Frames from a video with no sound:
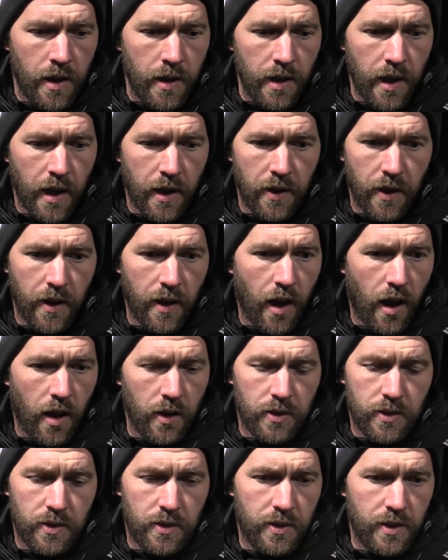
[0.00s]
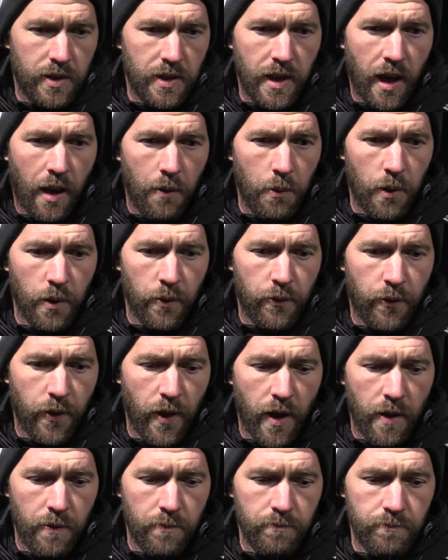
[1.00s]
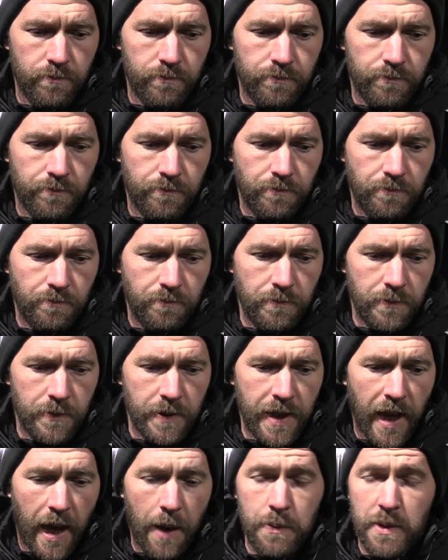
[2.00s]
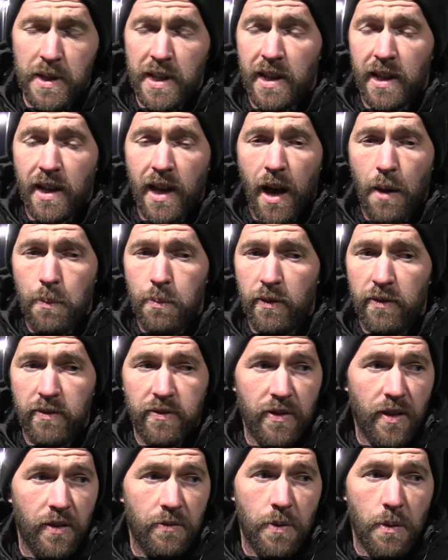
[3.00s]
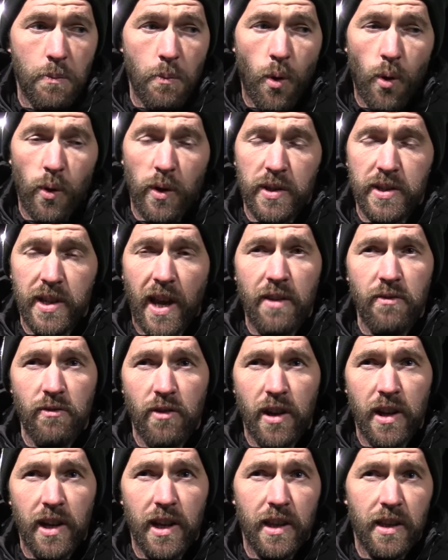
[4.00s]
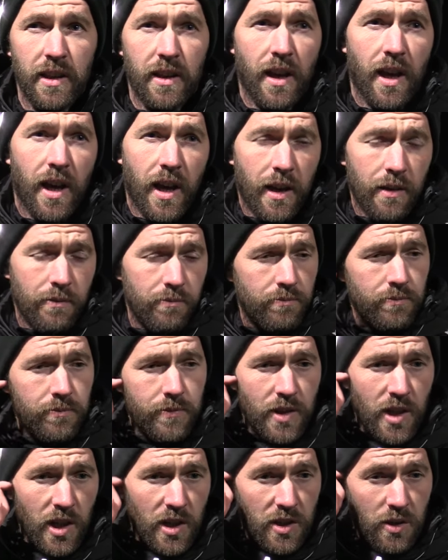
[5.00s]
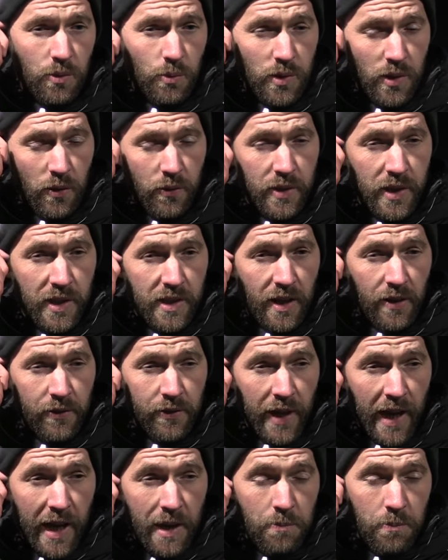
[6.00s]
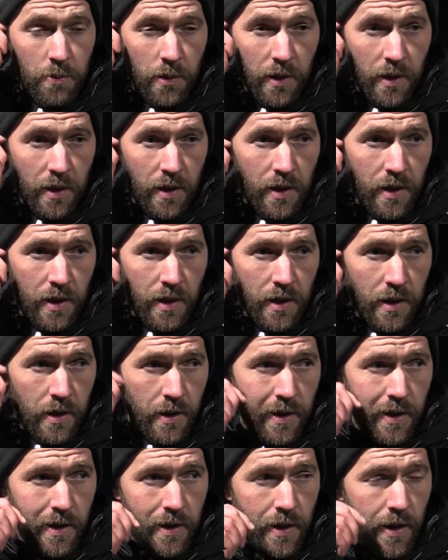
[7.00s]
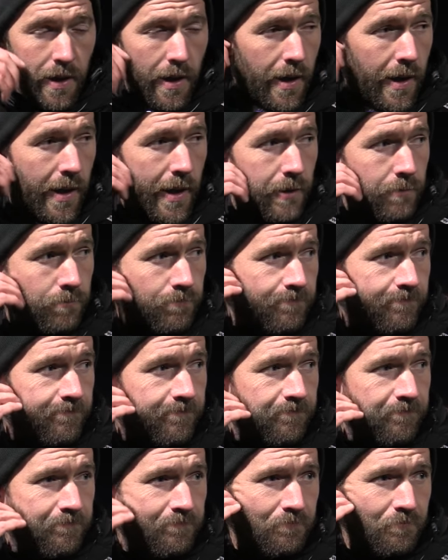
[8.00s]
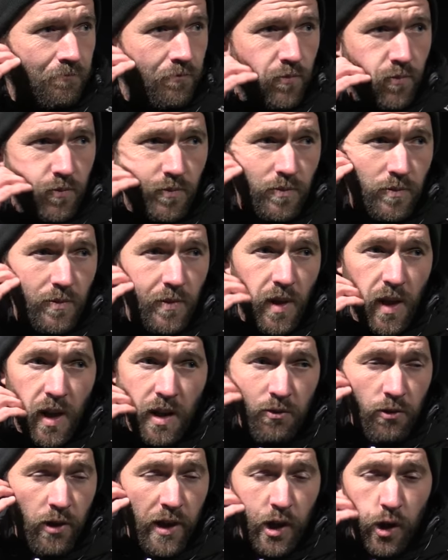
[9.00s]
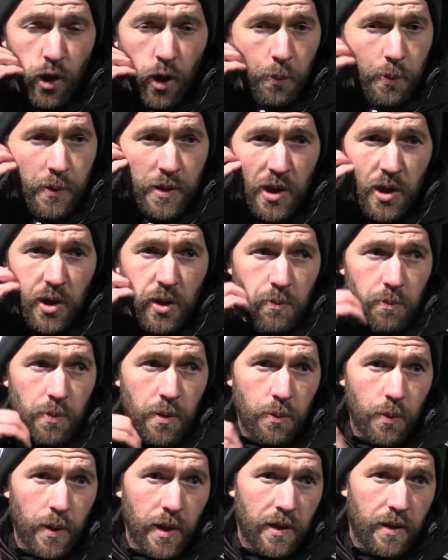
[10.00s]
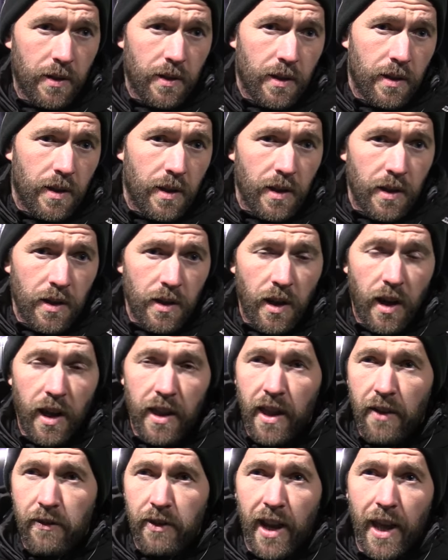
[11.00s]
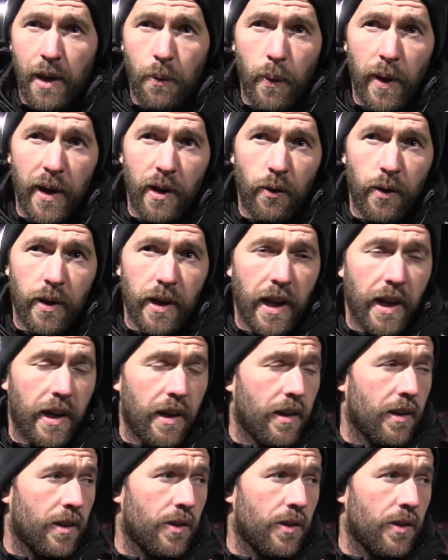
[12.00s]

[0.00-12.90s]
yeah, the last couple of um, games in the cup have, have, been more of the same really. Um, Chichester was obviously a tough game, but um, really good opposition. But we another late winner, and then